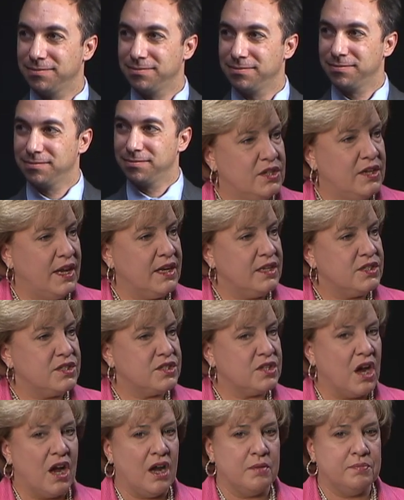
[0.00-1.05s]
And today's
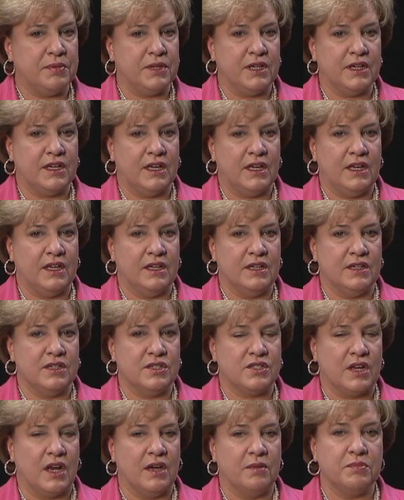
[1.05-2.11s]
topic
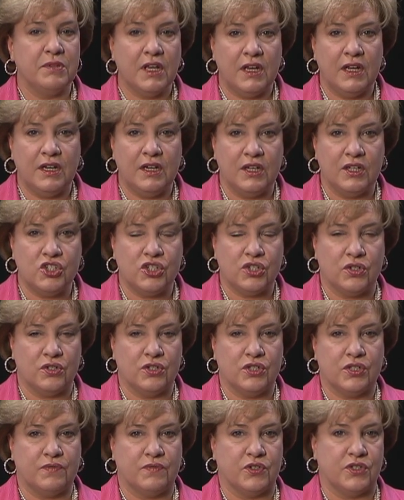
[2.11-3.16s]
is getting
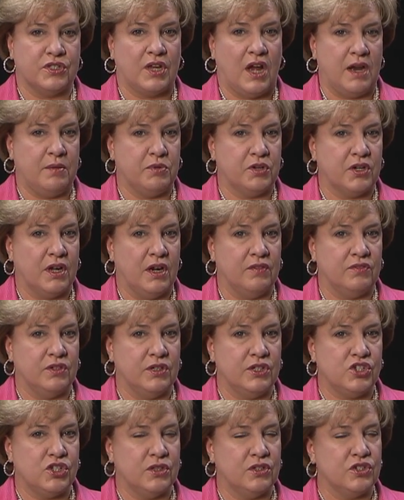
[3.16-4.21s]
insurance for cyber
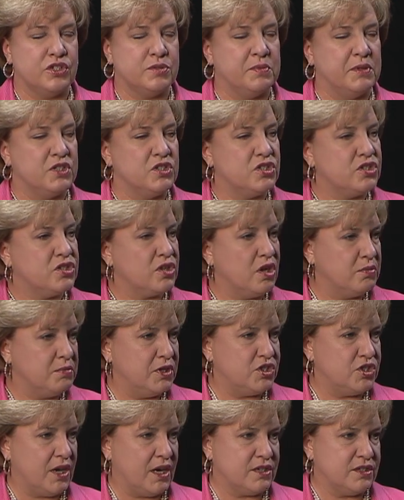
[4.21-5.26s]
coverage. And there's been so
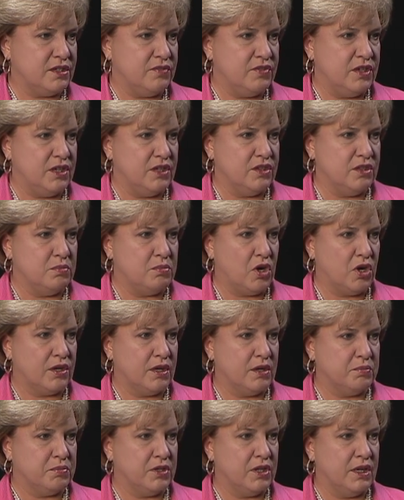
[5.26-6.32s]
much activity in the
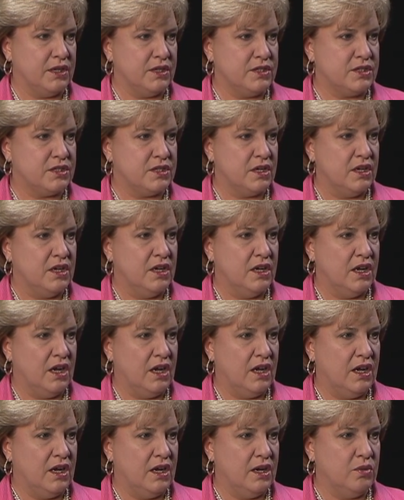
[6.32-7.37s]
marketplace
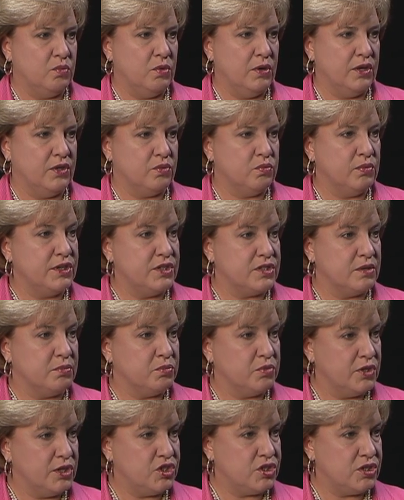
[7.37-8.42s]
with recent
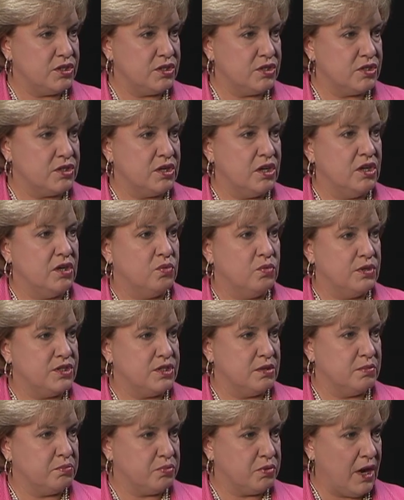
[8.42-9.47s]
breaches,
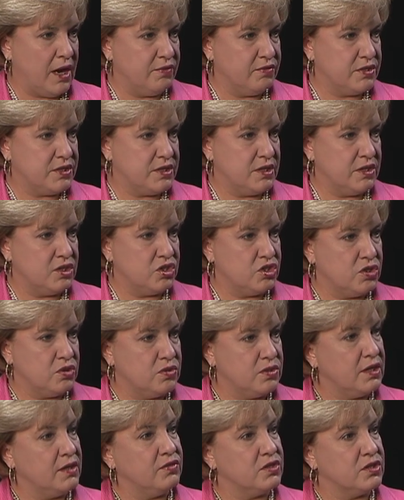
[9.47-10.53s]
recent privacy
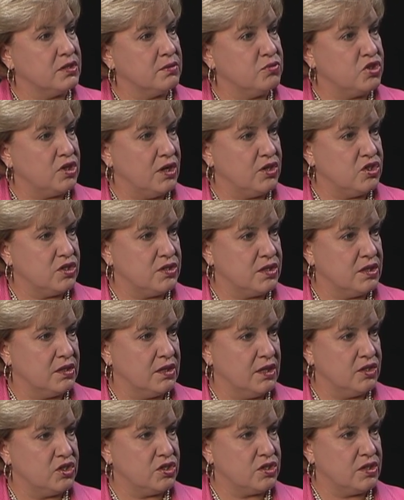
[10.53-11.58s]
issues, even some changes in
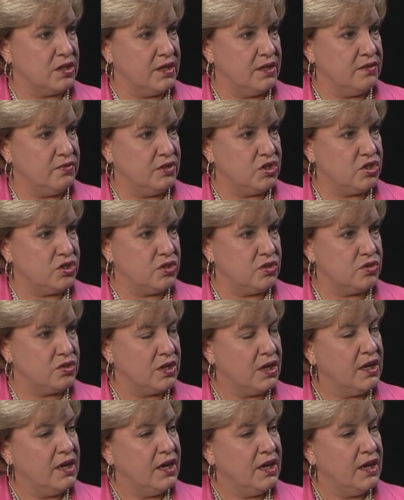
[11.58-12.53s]
legislative issues.